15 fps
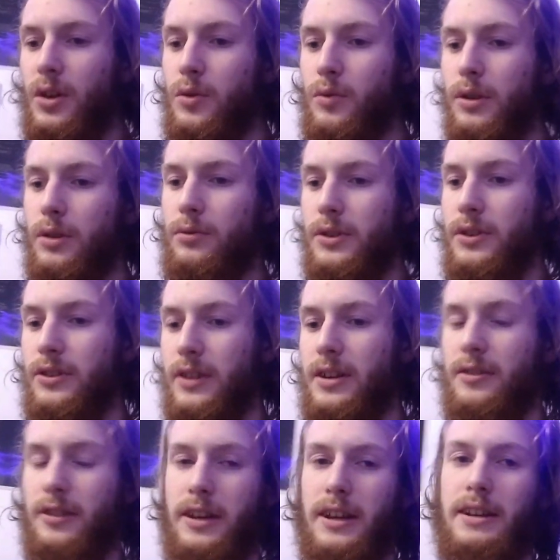What was
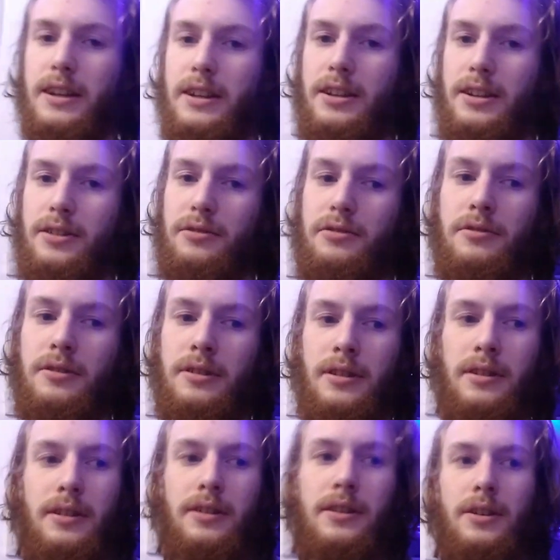entertaining to you?
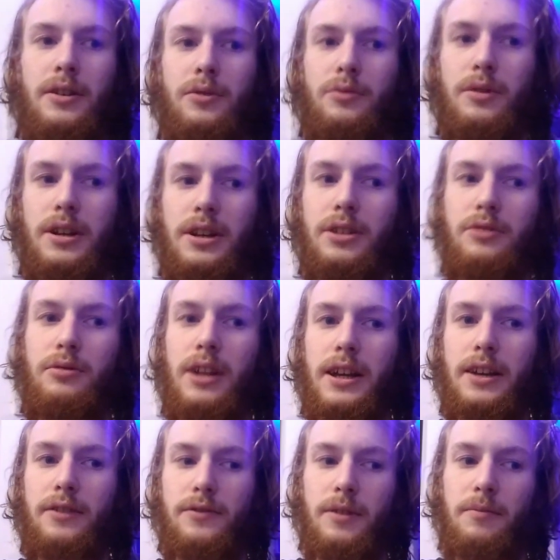What did you like
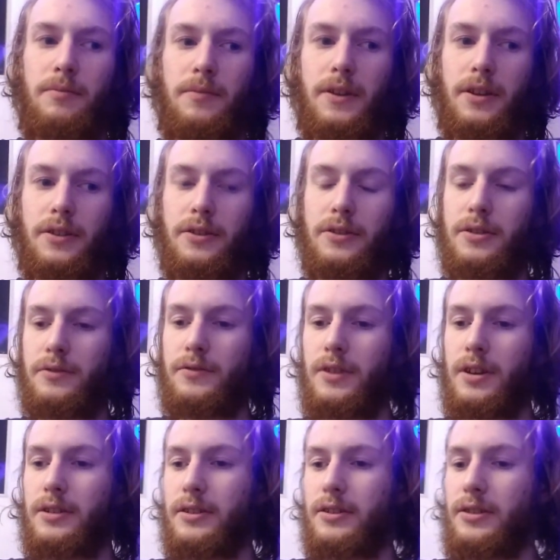from the other two
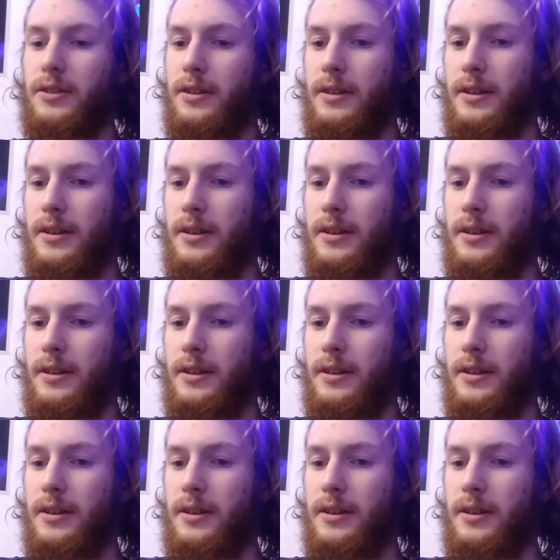vlogs?